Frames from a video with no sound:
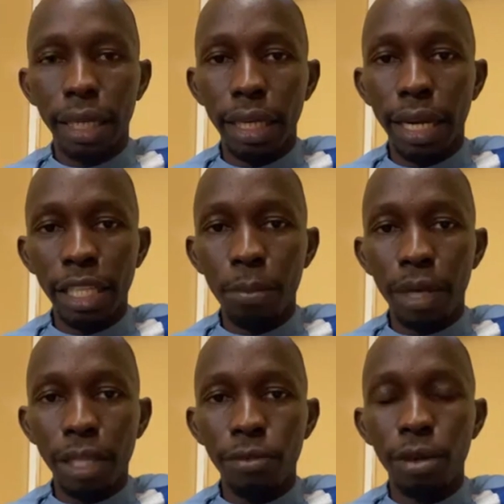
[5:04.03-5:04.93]
not the right
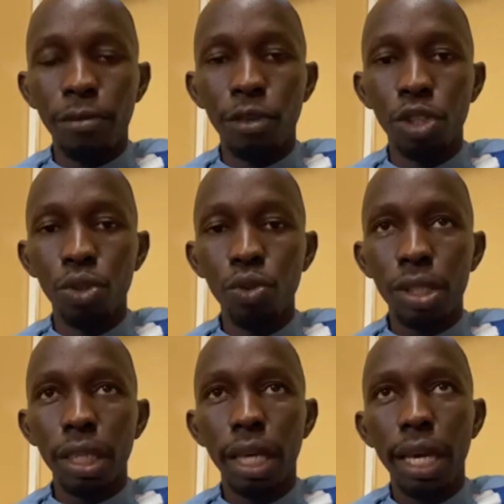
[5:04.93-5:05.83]
platform for
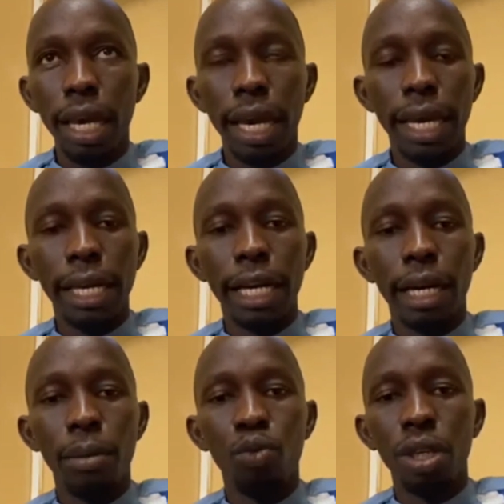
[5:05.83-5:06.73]
use. And
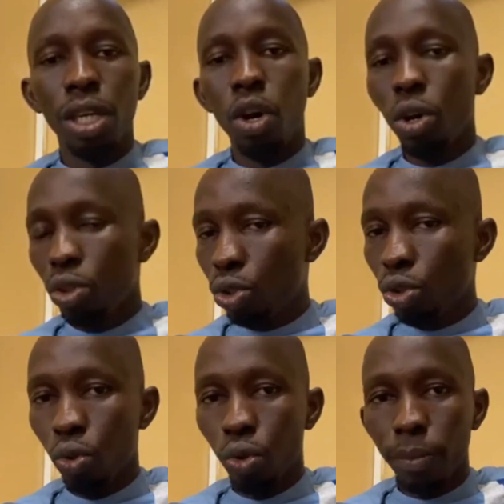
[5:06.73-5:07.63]
we
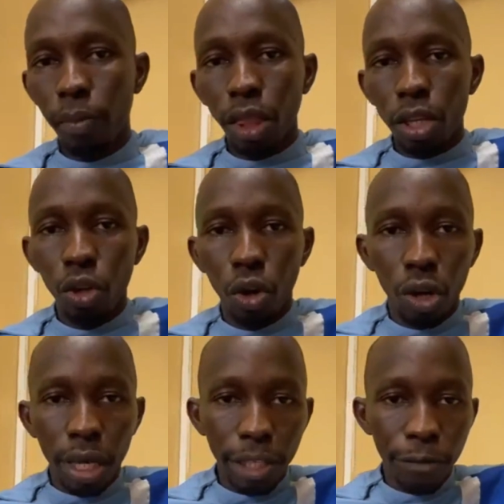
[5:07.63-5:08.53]
also not
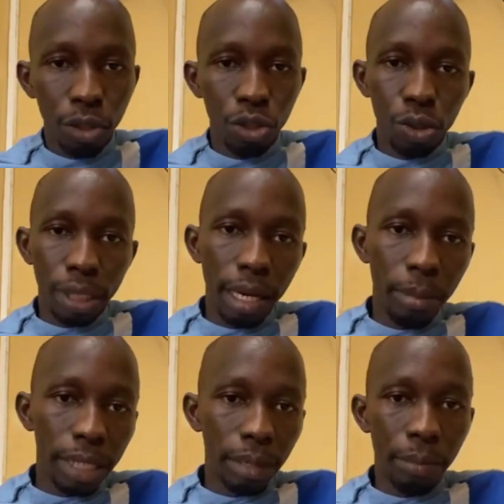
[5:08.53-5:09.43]
get for use them
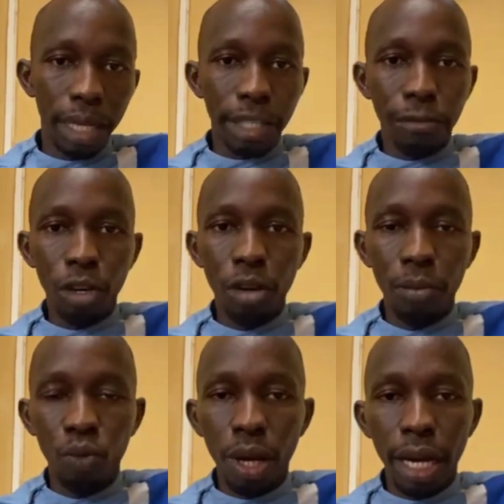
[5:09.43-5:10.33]
as a
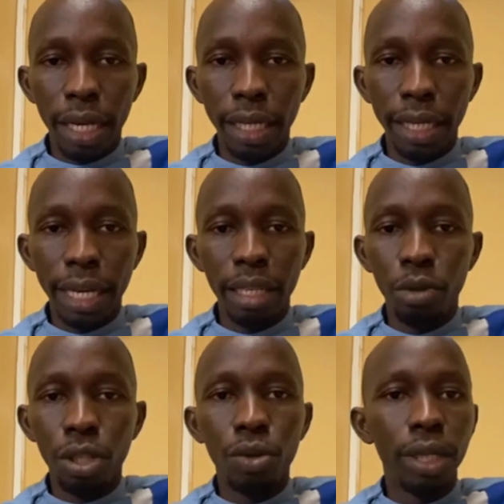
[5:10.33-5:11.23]
platform wherein
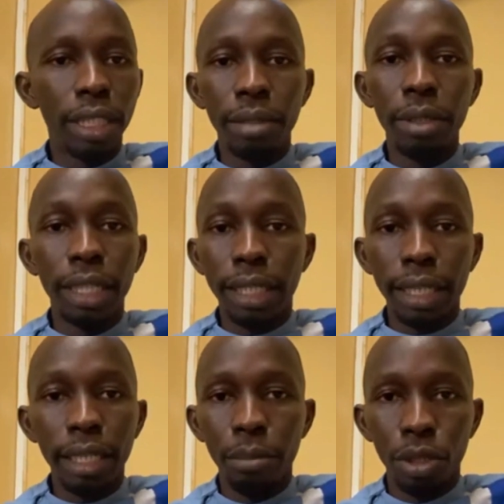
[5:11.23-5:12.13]
anybody go intimidate
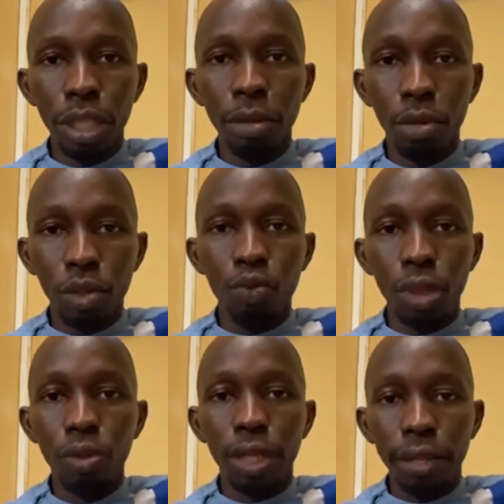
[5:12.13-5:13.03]
anybody, but we
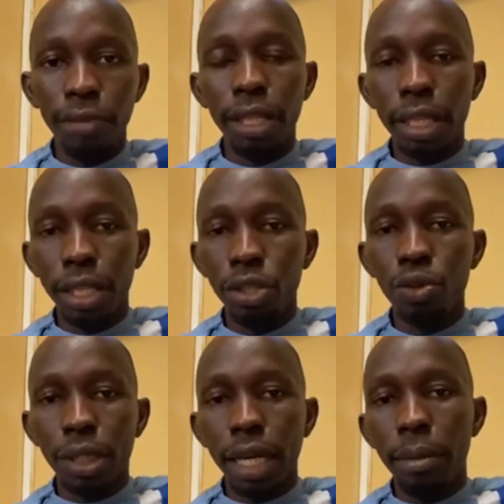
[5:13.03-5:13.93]
go definitely
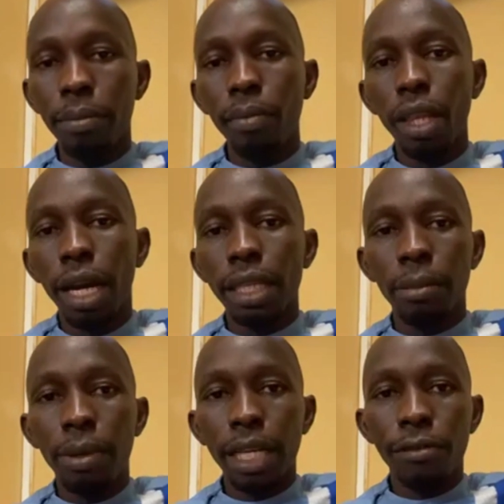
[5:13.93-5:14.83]
use them as a
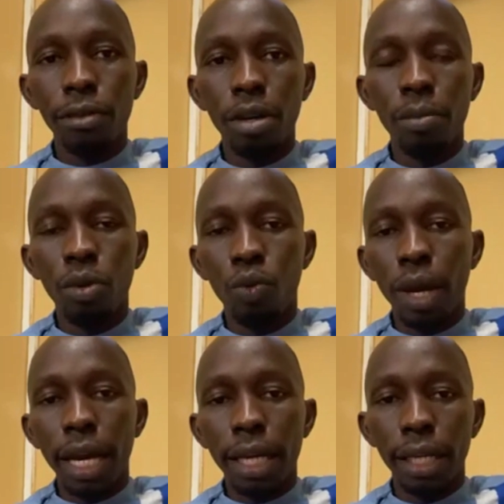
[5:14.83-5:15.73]
platform
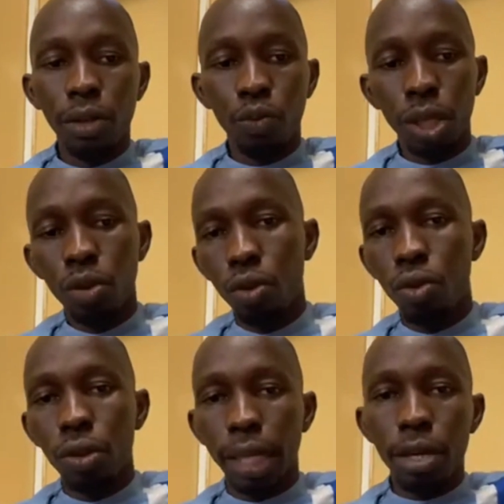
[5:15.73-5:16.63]
wherein we
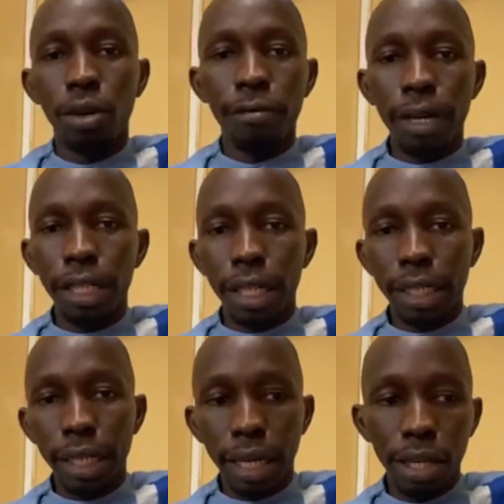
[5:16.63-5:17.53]
go they converge as
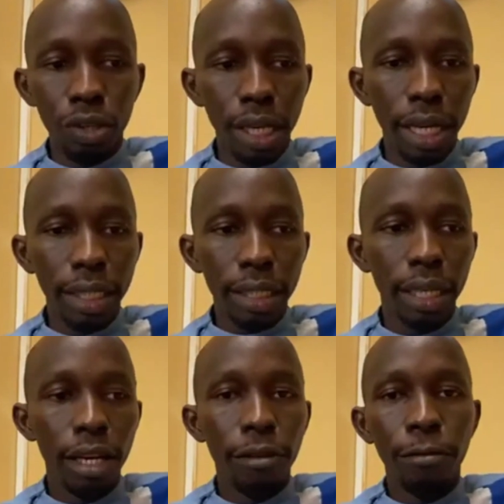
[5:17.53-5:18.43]
Sierra Leoneans
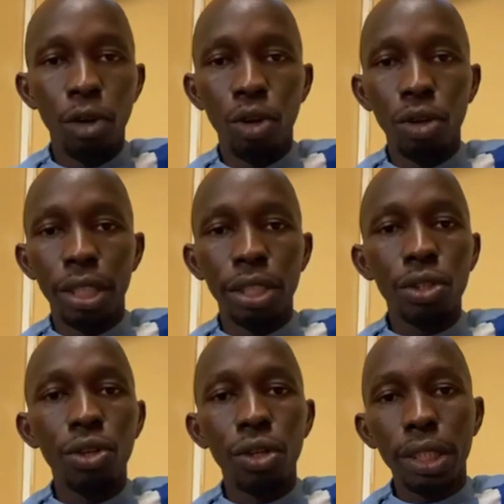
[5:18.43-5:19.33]
for
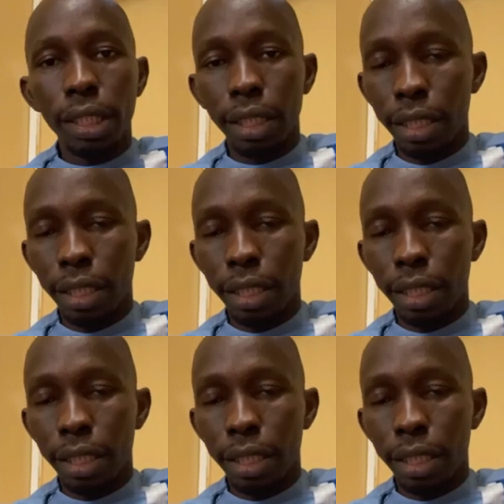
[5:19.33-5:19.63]
discuss